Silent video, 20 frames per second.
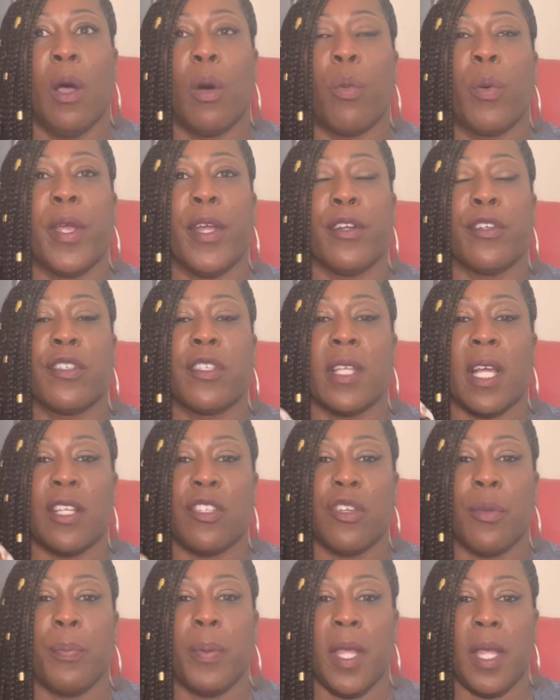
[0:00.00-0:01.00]
We are
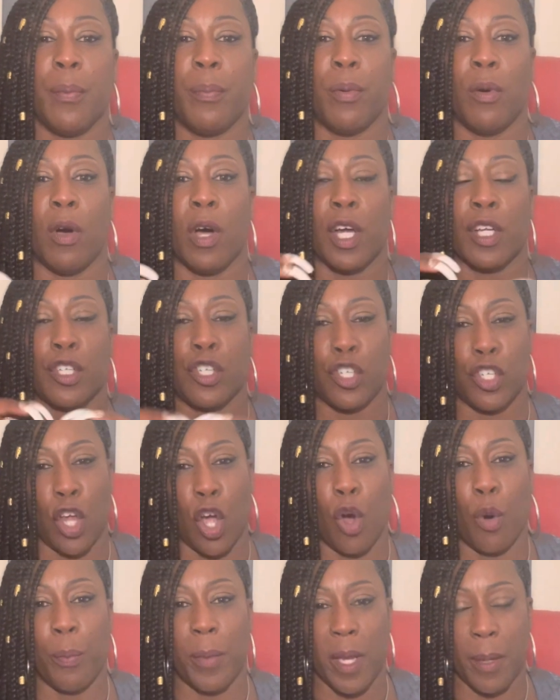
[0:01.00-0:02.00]
such a people, a
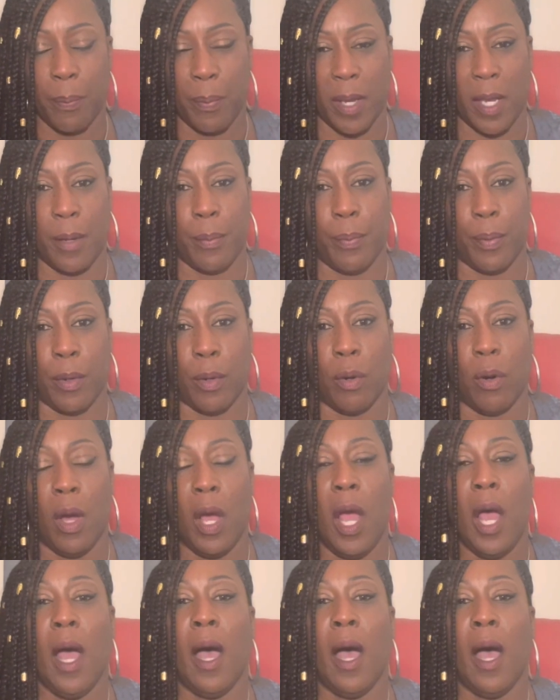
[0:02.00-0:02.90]
show me people.